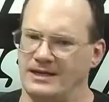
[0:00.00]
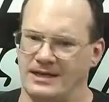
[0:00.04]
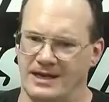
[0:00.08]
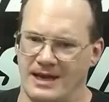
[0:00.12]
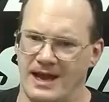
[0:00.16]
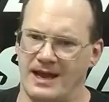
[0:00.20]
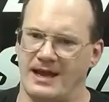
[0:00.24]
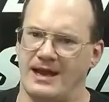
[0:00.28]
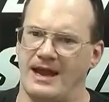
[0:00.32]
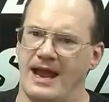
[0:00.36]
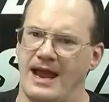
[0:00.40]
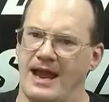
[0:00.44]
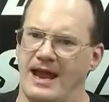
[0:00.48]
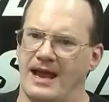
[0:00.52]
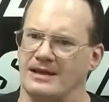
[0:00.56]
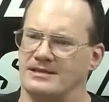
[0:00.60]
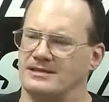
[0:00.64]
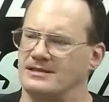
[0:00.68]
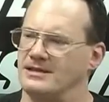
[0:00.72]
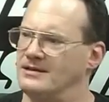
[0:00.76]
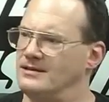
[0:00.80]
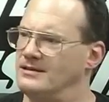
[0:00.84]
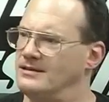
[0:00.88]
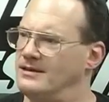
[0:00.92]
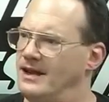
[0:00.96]
kick ass
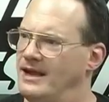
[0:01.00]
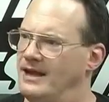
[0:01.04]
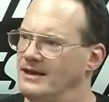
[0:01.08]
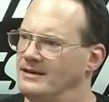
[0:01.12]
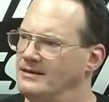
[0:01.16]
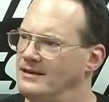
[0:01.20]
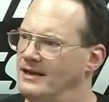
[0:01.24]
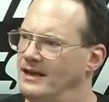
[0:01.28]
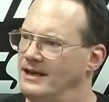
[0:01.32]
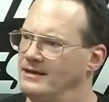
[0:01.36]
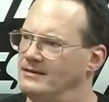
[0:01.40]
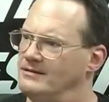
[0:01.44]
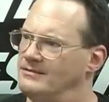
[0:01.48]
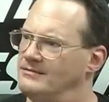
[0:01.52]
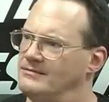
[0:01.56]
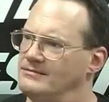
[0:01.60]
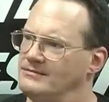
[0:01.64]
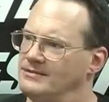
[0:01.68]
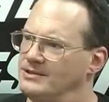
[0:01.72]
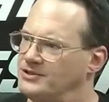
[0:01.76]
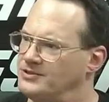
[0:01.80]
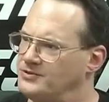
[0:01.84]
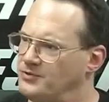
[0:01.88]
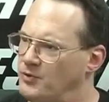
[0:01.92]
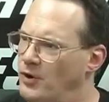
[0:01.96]
and
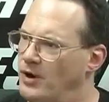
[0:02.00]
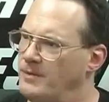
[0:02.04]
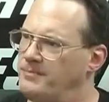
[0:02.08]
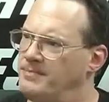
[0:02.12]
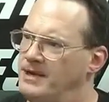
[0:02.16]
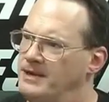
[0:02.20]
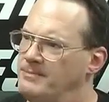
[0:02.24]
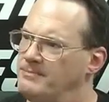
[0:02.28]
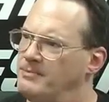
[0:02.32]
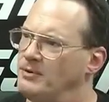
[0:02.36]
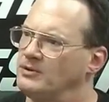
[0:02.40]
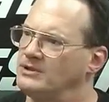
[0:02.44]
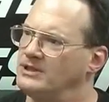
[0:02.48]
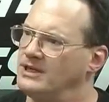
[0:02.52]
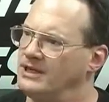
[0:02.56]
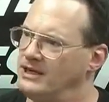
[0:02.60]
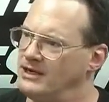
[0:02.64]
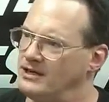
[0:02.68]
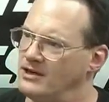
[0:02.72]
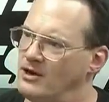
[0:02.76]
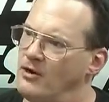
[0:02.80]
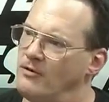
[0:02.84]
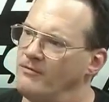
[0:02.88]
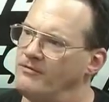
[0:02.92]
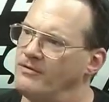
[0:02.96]
destroy people to get
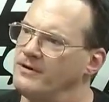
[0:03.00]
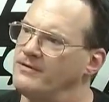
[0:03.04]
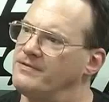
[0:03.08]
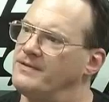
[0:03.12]
over.